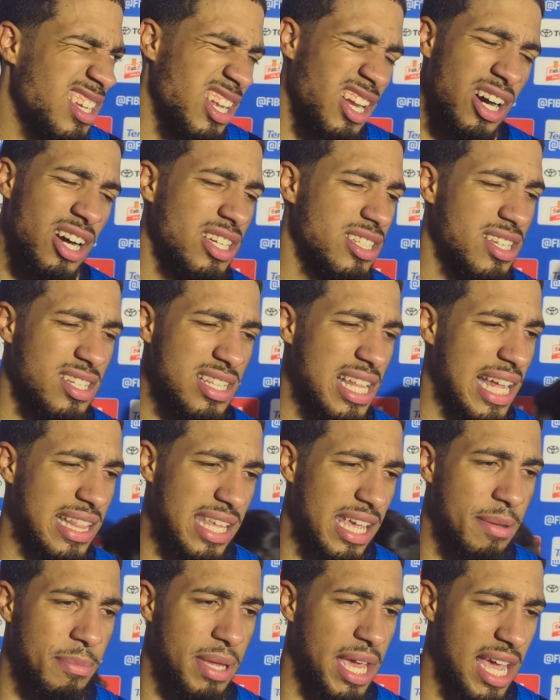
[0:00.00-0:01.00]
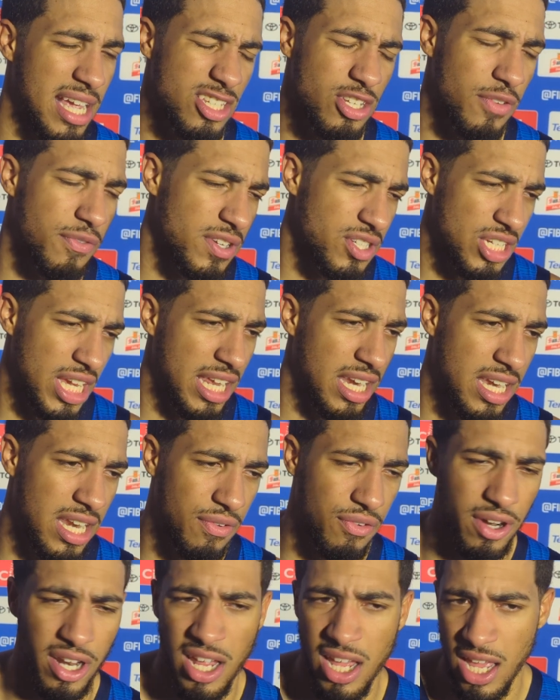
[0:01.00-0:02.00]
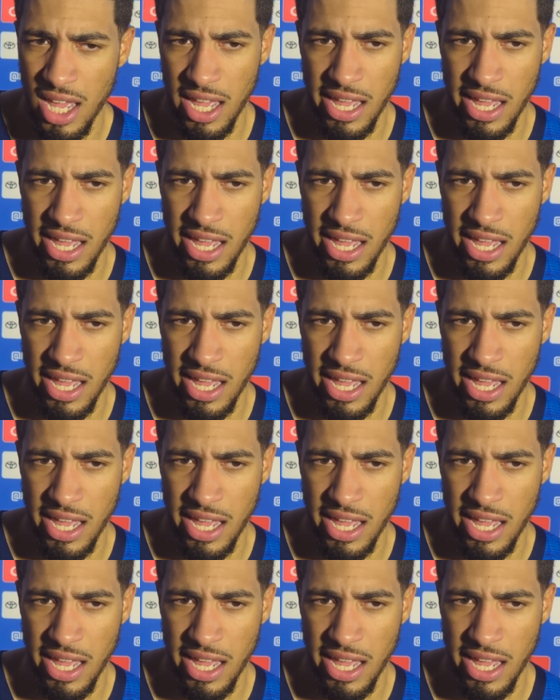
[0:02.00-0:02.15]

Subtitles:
You know, it's just not the NBA, so appreciate it different.